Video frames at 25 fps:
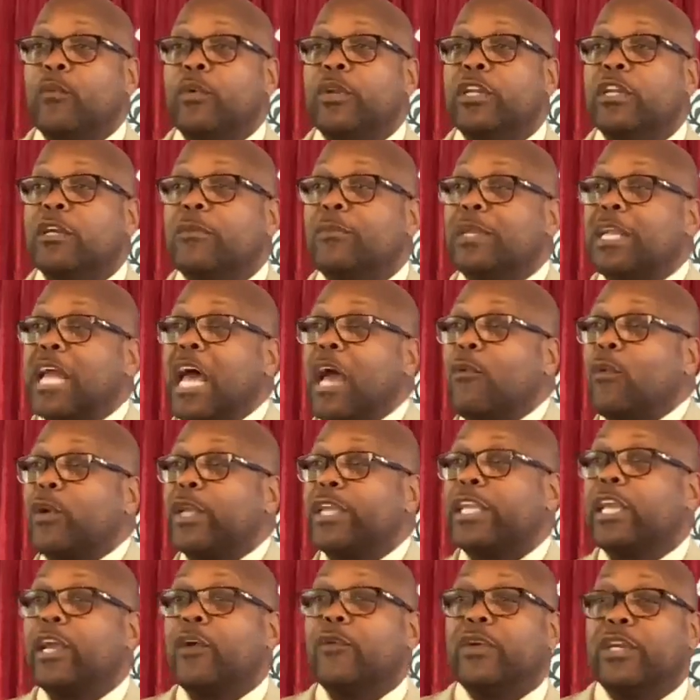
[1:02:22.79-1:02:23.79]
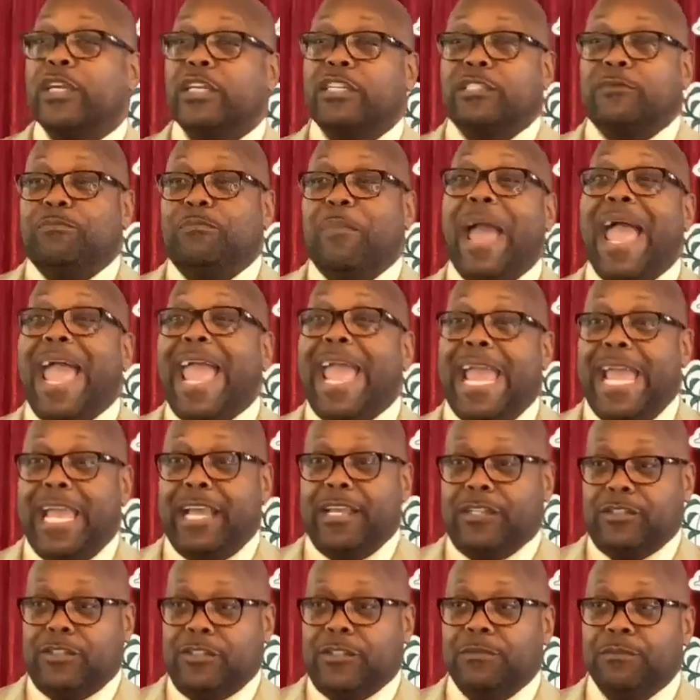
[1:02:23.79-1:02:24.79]
with him and I would carry his
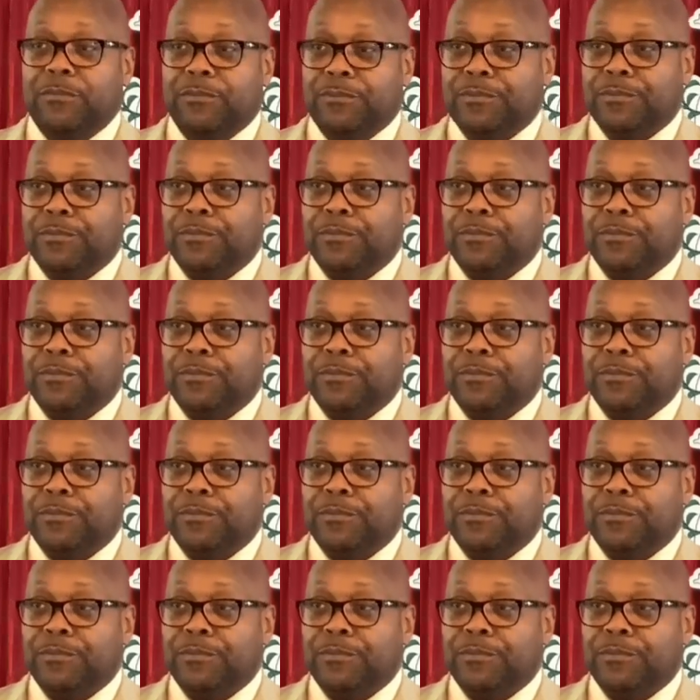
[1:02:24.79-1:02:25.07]
bags.